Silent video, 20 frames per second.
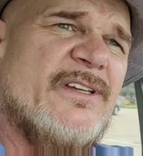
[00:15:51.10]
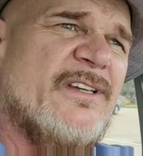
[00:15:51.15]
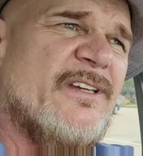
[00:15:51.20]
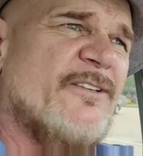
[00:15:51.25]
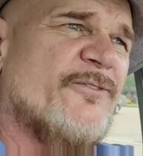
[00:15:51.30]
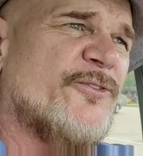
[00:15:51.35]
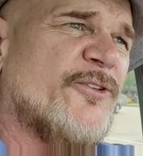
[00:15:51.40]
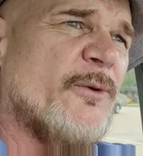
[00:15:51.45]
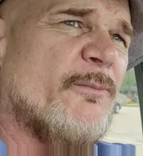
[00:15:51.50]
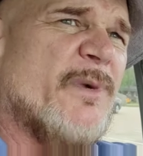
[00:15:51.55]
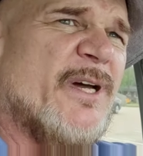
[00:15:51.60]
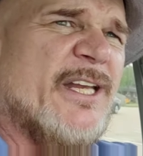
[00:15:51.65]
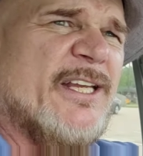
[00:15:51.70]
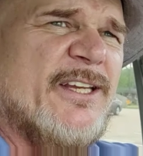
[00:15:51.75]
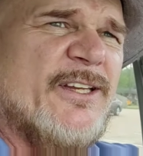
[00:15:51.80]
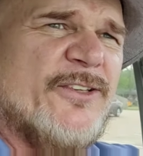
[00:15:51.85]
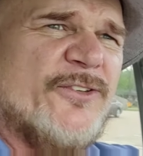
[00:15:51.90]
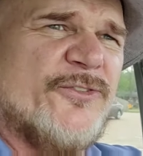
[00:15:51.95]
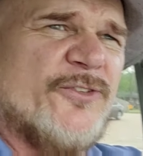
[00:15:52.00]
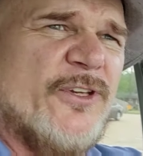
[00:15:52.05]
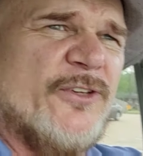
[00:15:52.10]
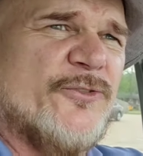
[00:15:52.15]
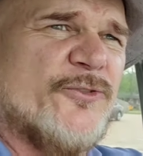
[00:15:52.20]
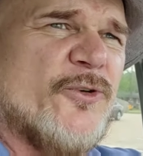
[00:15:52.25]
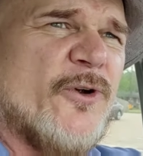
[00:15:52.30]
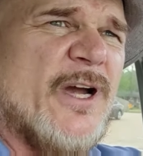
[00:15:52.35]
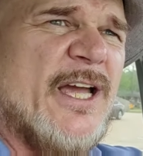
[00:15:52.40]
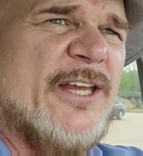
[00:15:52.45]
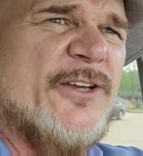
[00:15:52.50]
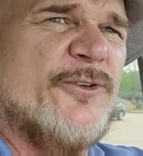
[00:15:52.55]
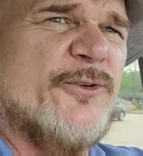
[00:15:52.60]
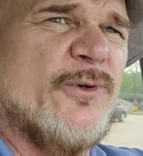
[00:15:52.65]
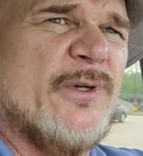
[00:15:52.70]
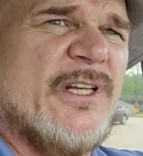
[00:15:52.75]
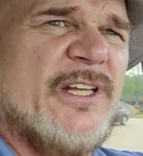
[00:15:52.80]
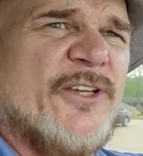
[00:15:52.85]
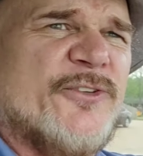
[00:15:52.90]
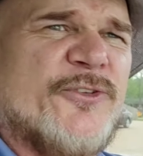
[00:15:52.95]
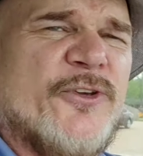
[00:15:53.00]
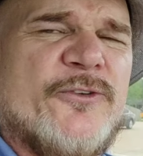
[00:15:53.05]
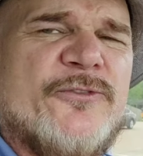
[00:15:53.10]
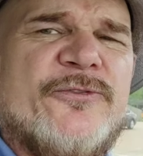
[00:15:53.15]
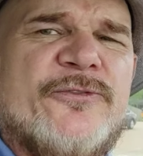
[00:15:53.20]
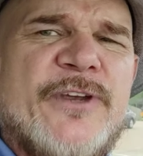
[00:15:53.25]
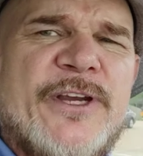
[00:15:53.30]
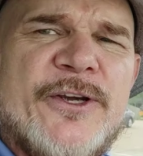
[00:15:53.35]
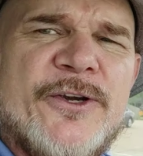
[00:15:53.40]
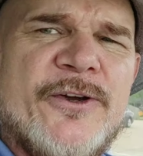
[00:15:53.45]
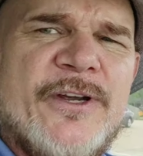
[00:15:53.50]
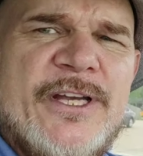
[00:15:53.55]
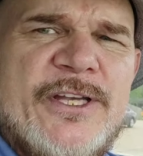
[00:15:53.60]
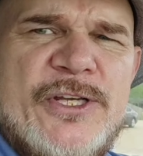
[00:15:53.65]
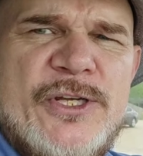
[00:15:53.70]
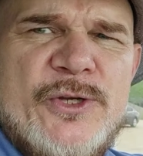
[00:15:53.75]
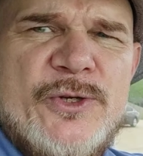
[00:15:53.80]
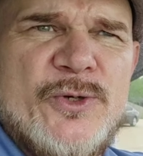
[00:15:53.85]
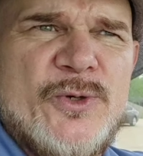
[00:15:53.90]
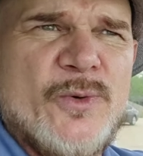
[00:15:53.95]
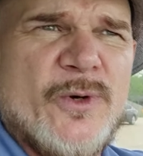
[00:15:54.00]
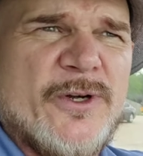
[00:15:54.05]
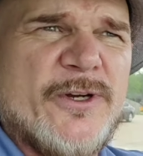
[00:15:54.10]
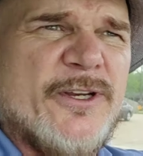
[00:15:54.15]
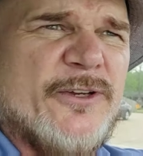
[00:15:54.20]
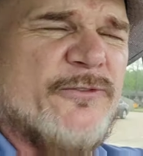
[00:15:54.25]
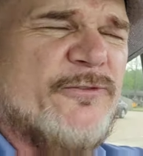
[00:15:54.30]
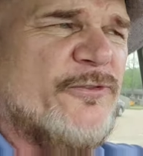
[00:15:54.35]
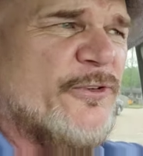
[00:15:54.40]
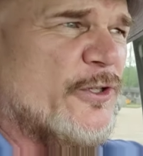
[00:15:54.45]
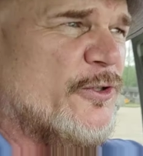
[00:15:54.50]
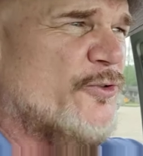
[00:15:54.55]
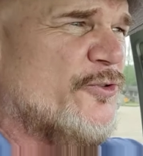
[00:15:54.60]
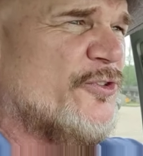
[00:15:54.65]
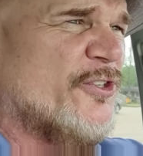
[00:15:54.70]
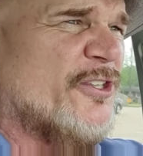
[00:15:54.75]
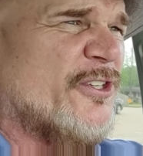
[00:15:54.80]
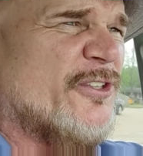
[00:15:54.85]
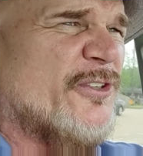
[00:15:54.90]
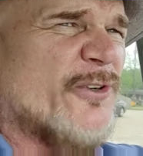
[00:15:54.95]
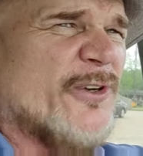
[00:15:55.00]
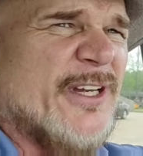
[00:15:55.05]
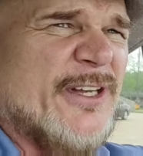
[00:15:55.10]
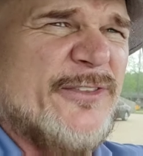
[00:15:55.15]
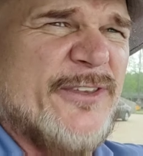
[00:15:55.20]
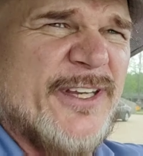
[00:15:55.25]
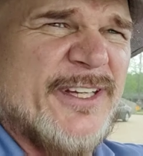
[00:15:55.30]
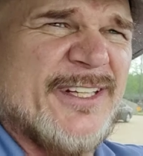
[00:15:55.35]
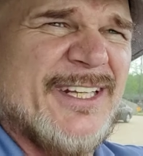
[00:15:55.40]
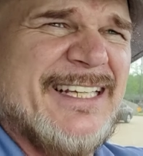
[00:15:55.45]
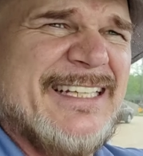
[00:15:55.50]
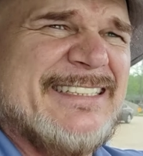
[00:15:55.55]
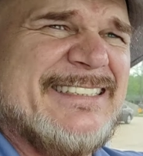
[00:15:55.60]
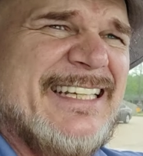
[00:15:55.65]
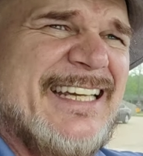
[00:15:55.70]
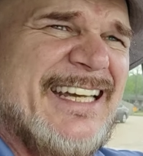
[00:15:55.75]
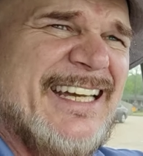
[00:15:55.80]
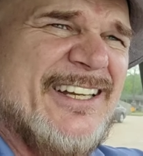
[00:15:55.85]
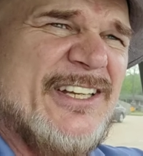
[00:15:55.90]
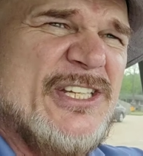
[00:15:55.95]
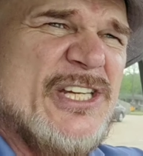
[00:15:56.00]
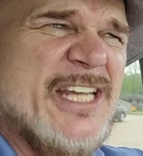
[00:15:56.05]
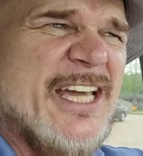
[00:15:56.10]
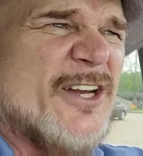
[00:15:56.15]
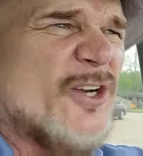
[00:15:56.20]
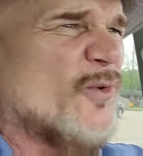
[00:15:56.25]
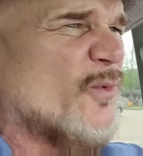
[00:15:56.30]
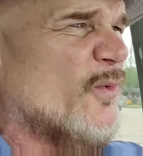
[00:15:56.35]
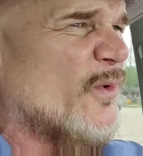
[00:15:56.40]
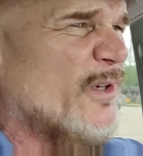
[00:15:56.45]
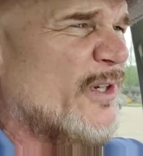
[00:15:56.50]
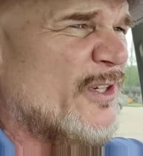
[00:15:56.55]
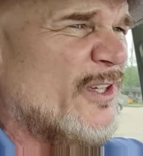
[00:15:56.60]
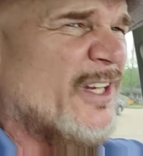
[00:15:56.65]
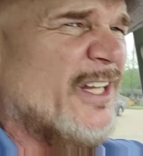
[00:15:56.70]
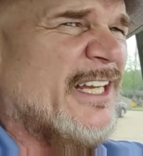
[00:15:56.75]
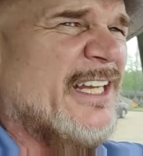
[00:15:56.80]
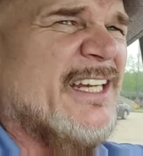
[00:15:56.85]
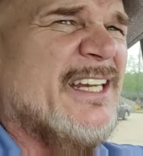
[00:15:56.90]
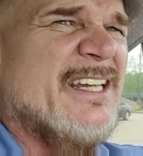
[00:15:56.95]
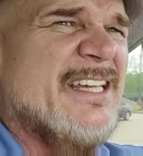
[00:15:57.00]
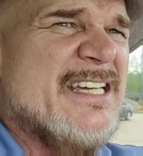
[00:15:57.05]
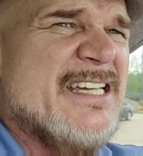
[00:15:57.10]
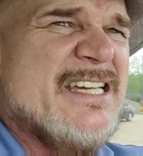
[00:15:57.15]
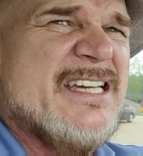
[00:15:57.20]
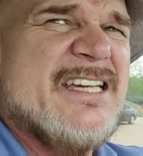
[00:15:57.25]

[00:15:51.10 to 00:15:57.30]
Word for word: if somebody is, is trying to elicit fear in you or confusion or anything like that, you got to really